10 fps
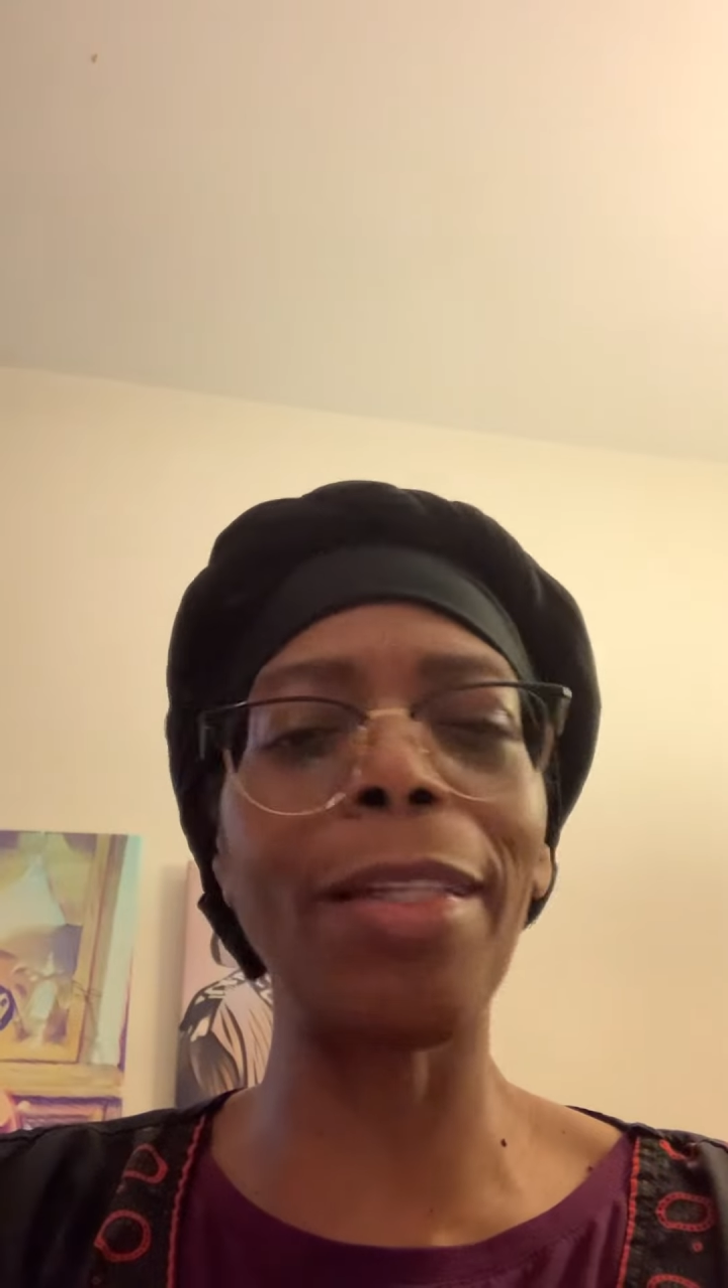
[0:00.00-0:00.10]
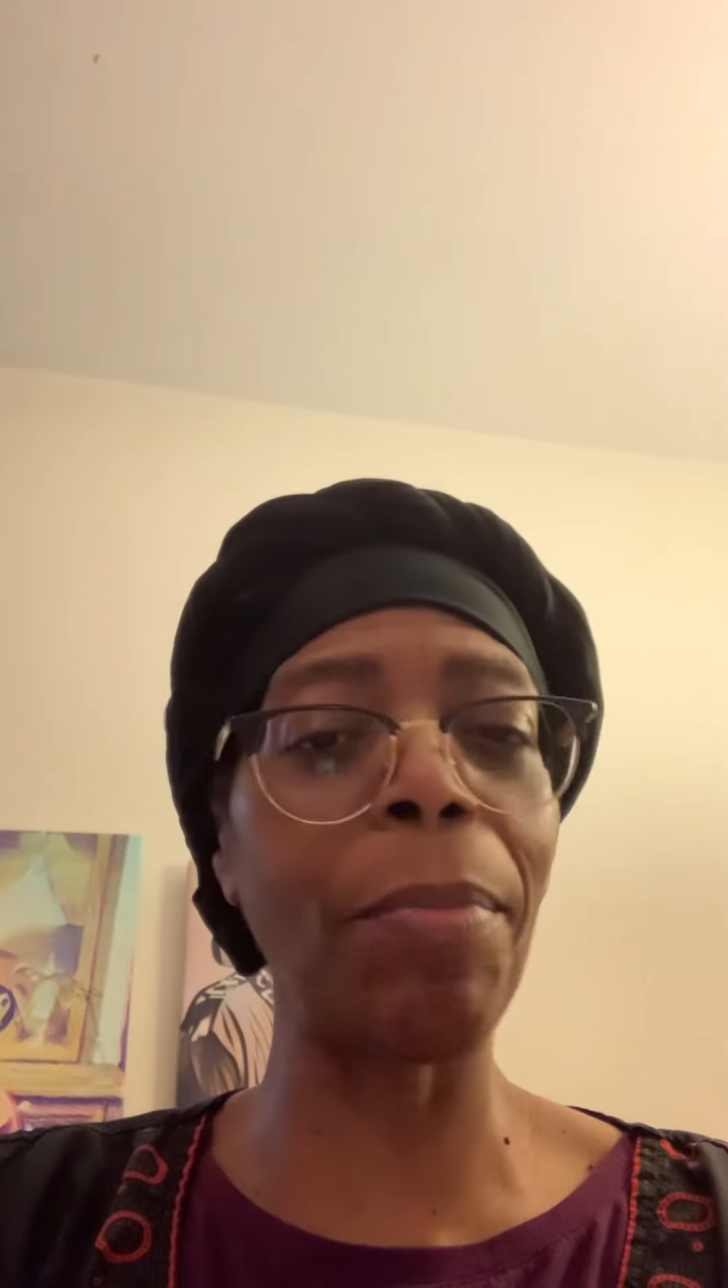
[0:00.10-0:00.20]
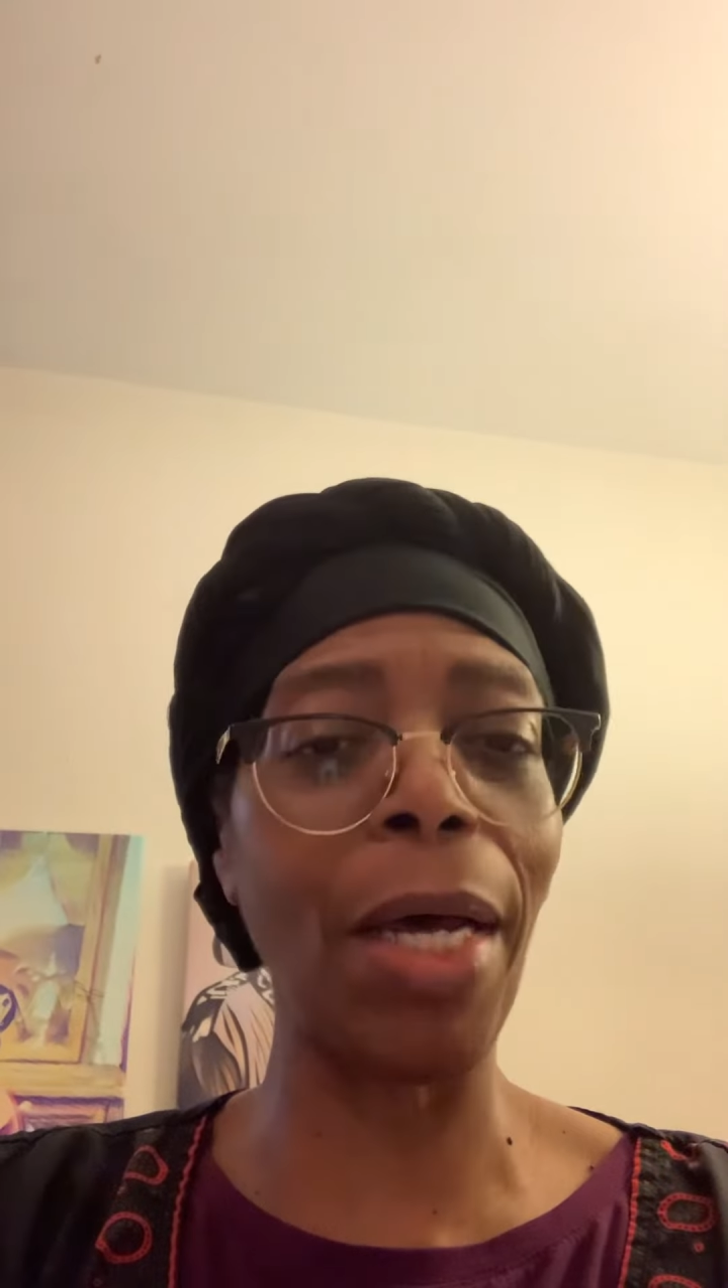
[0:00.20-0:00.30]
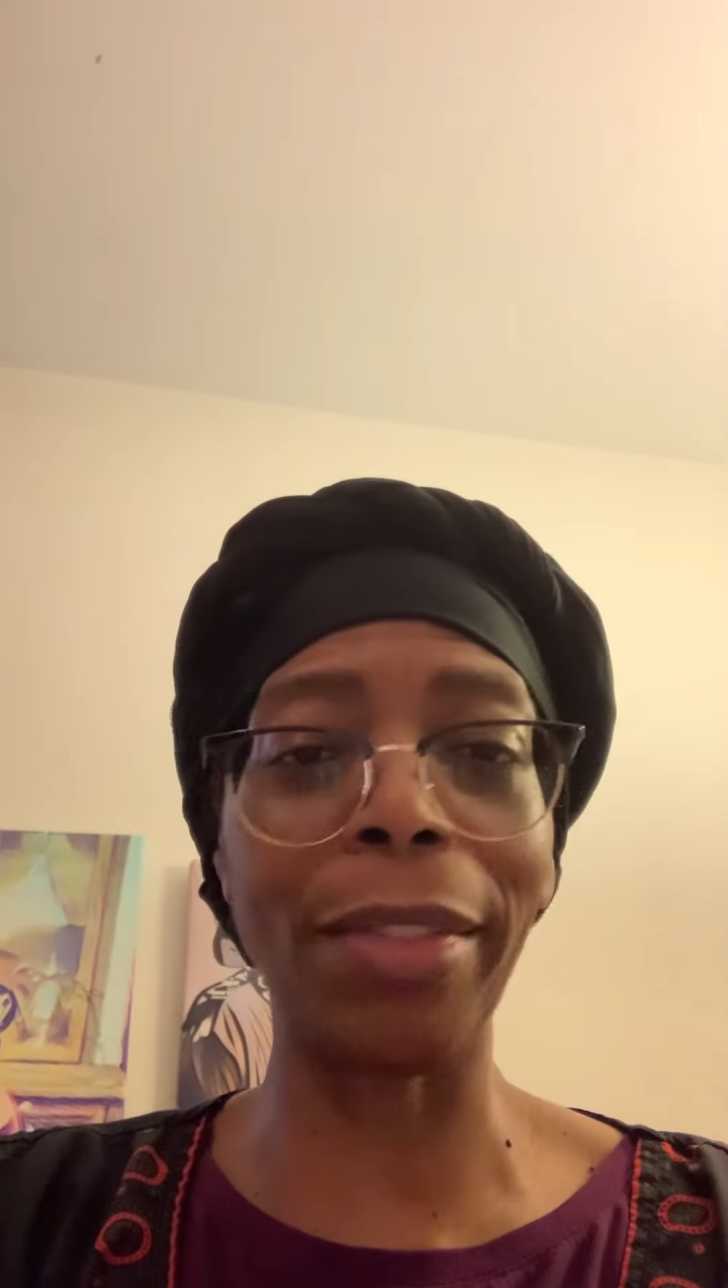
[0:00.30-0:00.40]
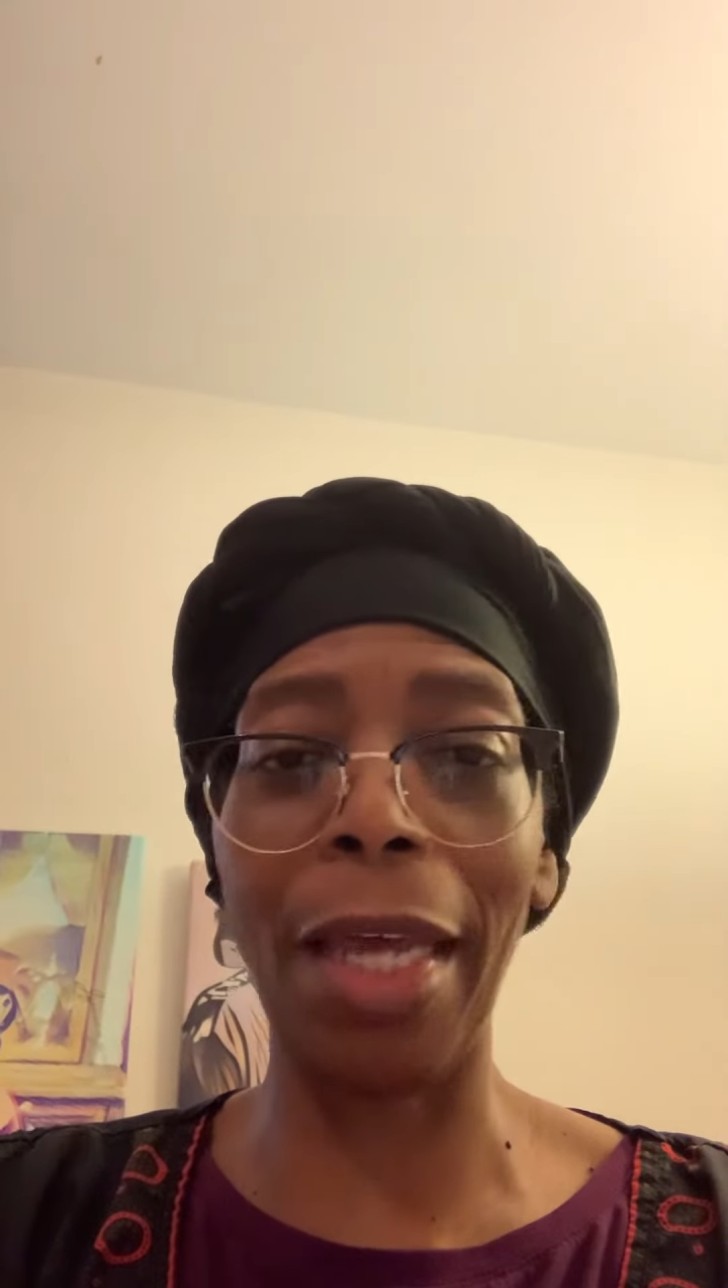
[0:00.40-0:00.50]

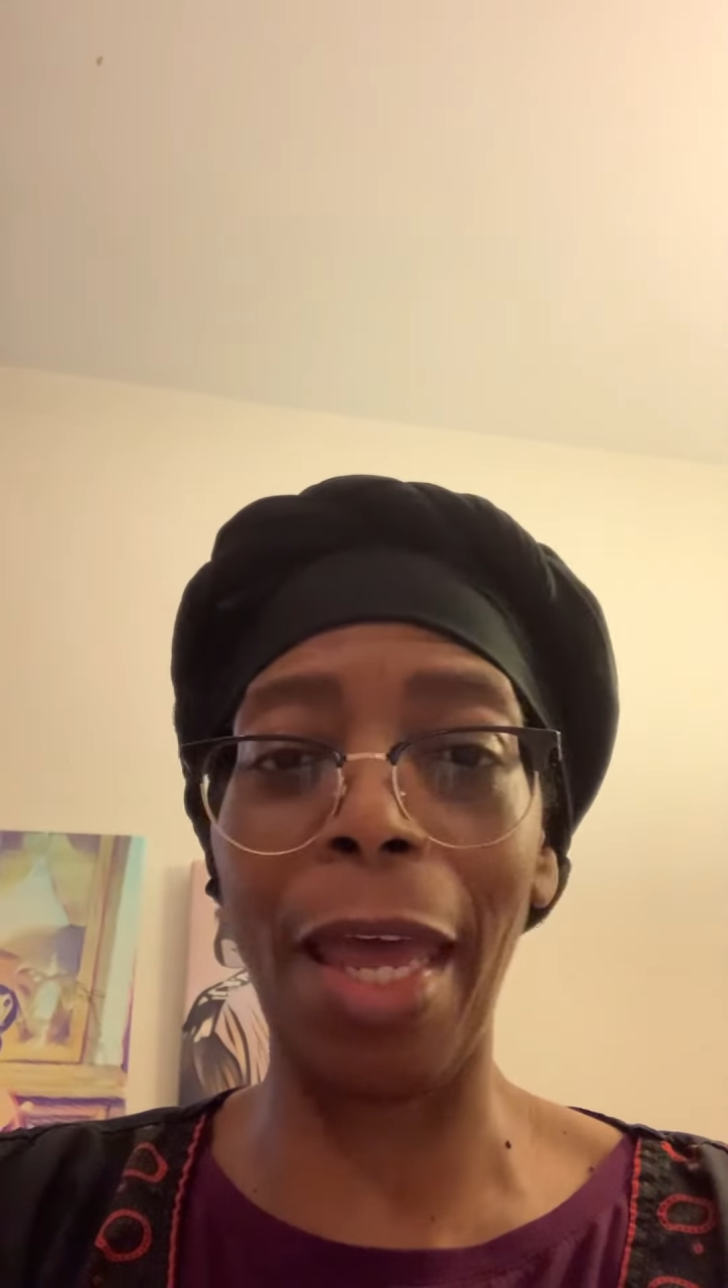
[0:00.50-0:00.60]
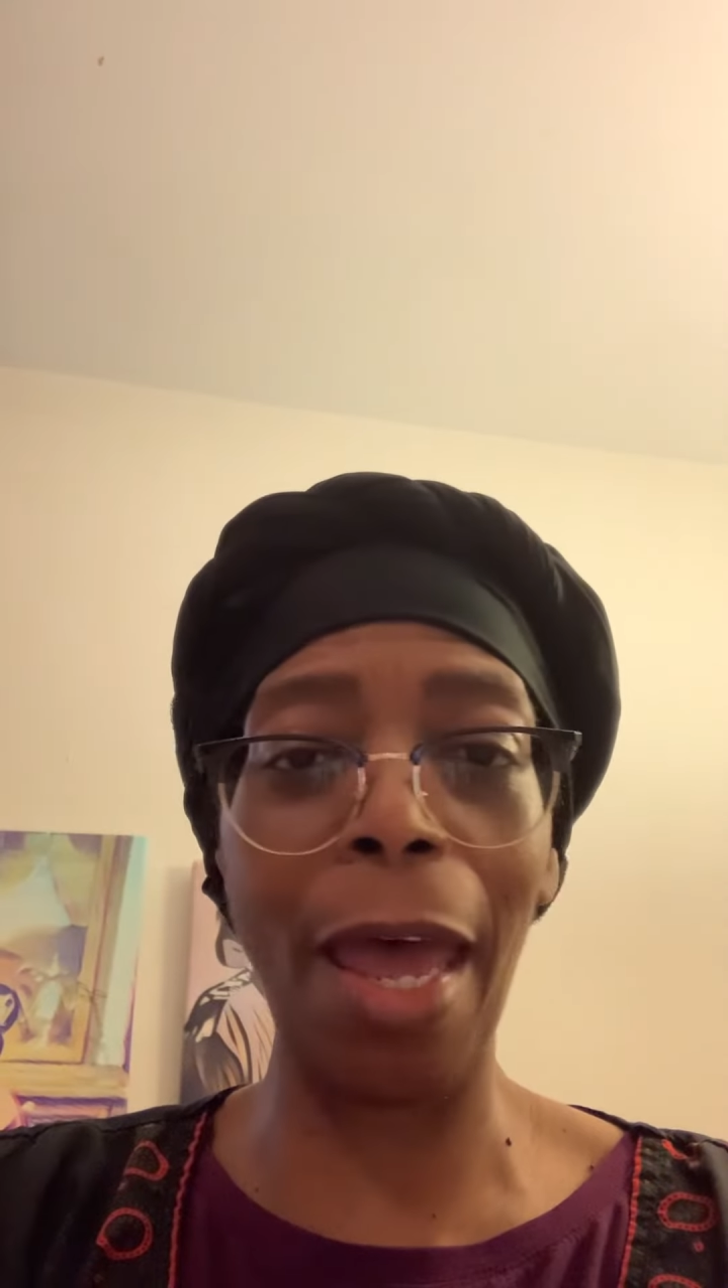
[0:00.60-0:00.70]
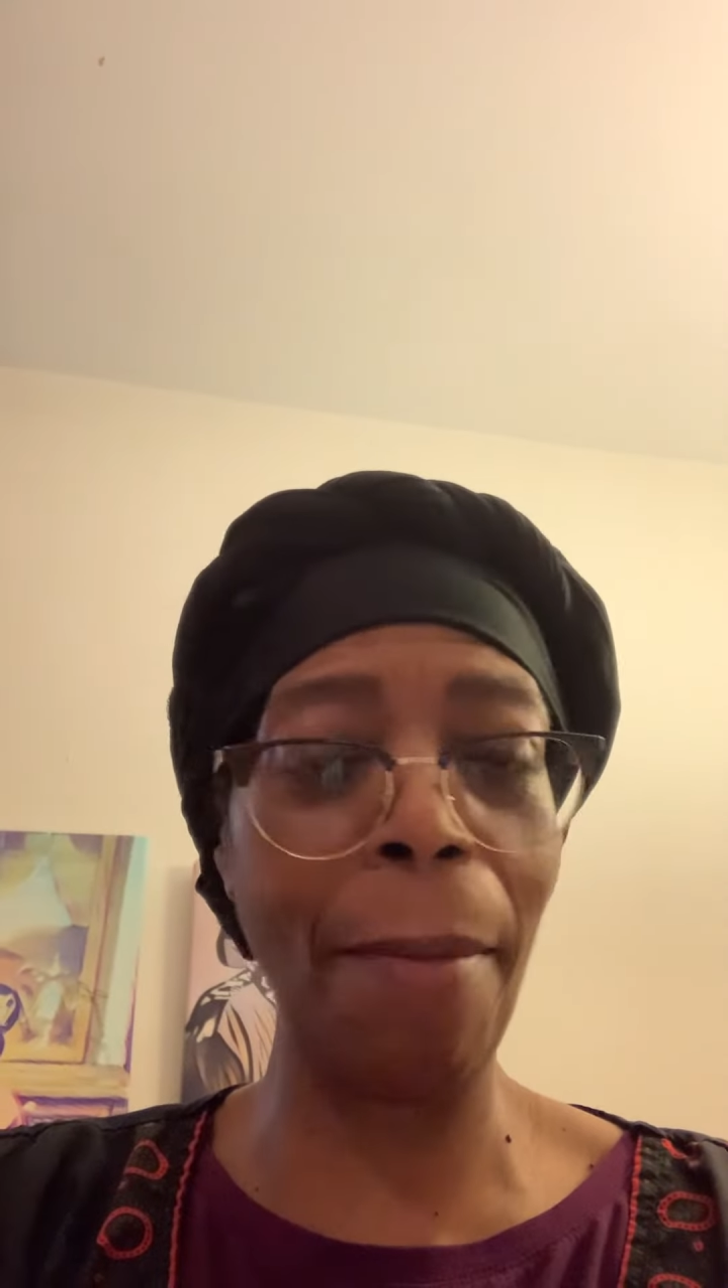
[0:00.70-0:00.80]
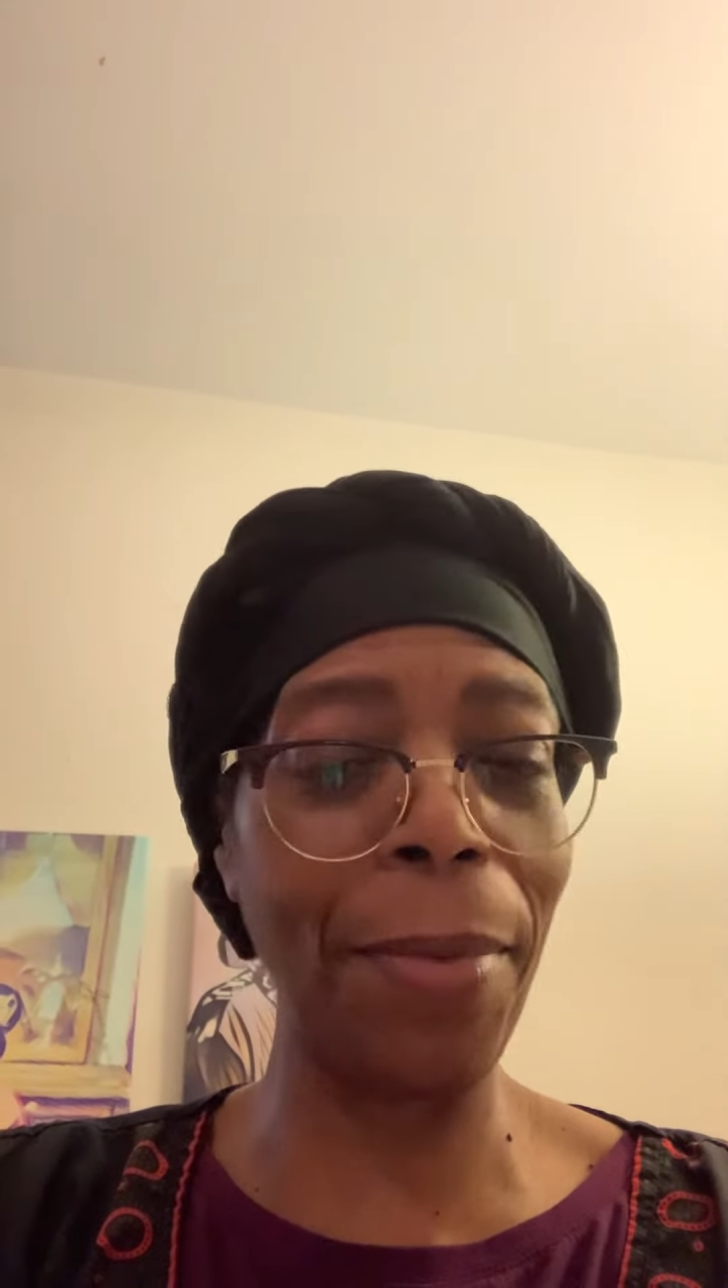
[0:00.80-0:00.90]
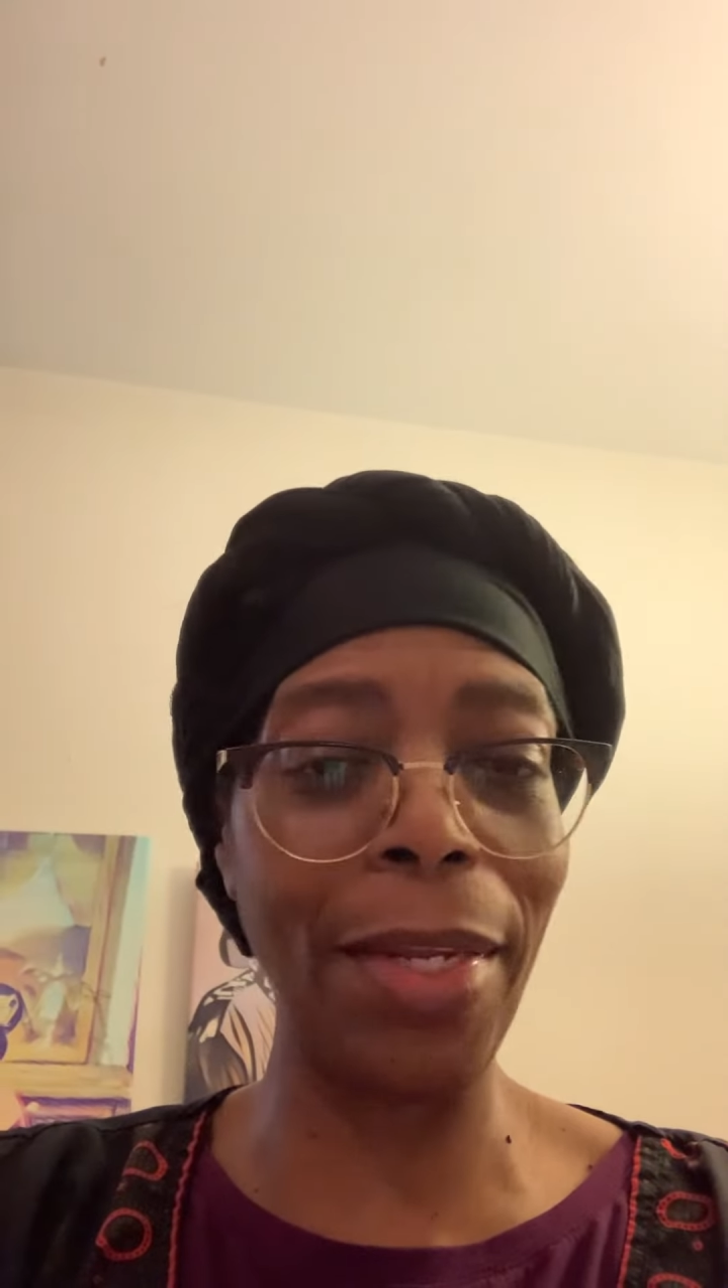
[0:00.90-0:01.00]
about to happen